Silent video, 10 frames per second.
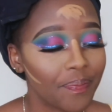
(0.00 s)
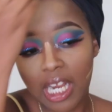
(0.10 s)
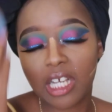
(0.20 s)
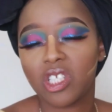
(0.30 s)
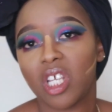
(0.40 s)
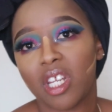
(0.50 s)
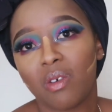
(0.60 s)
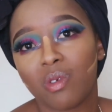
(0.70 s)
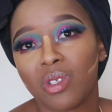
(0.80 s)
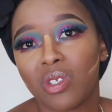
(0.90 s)
The
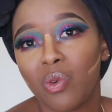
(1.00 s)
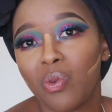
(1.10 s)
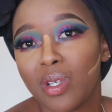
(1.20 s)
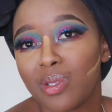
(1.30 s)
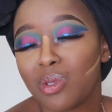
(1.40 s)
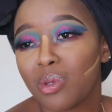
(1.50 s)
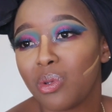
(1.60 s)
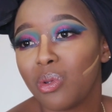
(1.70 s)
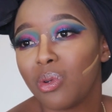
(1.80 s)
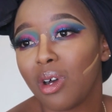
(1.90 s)
lecturer was always
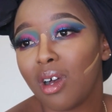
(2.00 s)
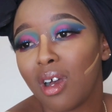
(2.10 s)
so,